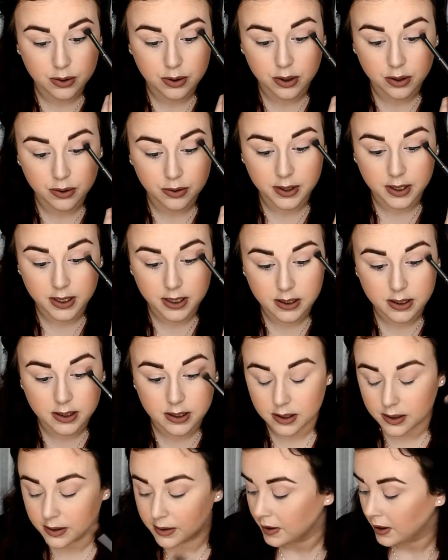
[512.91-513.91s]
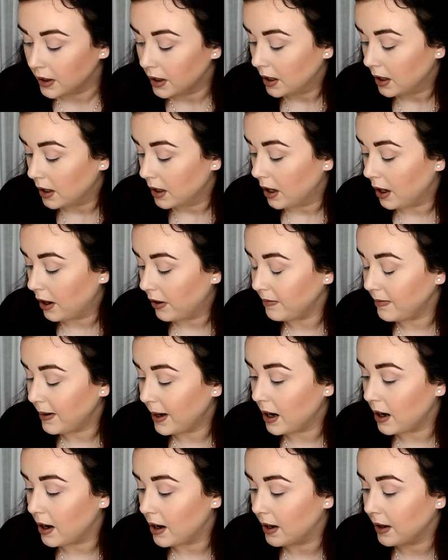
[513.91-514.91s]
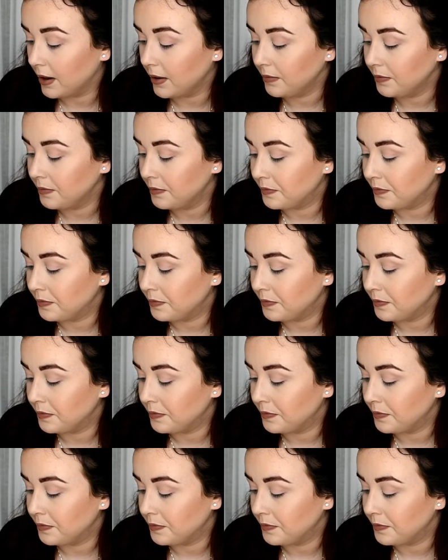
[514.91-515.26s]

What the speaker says: the crease of my eye.